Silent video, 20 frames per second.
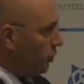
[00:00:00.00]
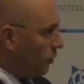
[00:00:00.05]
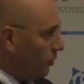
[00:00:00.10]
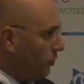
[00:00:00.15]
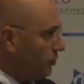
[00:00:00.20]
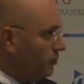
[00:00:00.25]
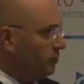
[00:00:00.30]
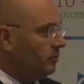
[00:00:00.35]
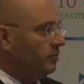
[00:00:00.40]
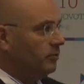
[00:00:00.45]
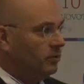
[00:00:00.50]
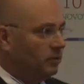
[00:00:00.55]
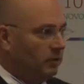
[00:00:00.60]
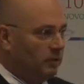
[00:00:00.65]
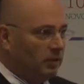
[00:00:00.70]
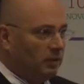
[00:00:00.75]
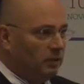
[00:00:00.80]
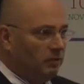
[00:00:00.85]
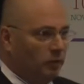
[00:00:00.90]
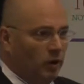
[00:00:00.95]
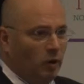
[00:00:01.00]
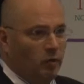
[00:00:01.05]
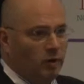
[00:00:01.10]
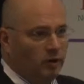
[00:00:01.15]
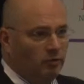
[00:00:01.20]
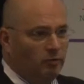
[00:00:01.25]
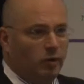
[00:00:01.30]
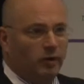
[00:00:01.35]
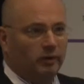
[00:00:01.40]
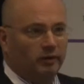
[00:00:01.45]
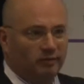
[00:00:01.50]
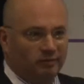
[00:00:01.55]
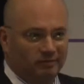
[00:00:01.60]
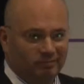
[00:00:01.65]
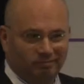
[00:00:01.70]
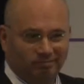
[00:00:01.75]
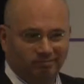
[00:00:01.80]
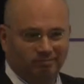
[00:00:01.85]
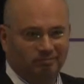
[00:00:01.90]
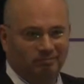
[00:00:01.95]
earth, we only have one.
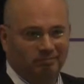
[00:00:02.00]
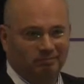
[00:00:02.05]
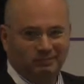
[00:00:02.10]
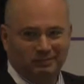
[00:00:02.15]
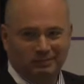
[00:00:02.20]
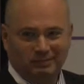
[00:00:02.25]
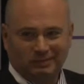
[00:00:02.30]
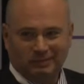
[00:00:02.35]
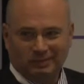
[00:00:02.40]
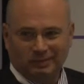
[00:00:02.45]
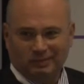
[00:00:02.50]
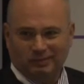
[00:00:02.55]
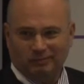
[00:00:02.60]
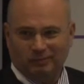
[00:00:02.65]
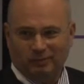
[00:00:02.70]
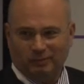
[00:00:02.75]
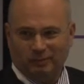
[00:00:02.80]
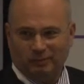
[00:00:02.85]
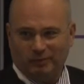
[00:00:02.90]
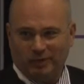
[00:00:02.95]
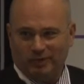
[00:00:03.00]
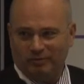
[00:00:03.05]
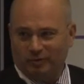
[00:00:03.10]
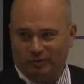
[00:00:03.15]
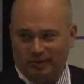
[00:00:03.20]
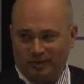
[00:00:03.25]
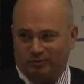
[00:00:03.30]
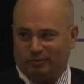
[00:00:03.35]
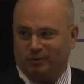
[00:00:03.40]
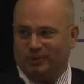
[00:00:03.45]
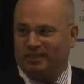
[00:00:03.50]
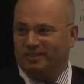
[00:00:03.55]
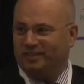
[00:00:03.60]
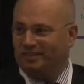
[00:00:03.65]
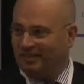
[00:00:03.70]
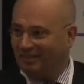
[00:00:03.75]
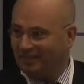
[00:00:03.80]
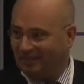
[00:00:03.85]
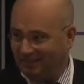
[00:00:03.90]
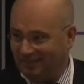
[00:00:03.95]
We have to live on it,
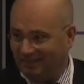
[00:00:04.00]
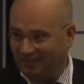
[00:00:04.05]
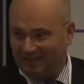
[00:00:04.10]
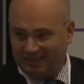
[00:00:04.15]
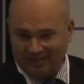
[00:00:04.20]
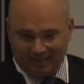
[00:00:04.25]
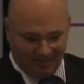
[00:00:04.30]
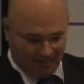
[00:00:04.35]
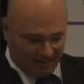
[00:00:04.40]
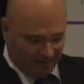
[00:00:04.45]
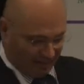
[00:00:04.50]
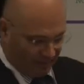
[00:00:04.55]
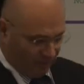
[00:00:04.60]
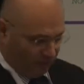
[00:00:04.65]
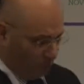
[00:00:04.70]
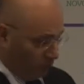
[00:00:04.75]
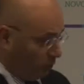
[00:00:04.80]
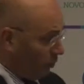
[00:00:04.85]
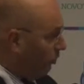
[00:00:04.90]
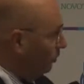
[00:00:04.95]
and for a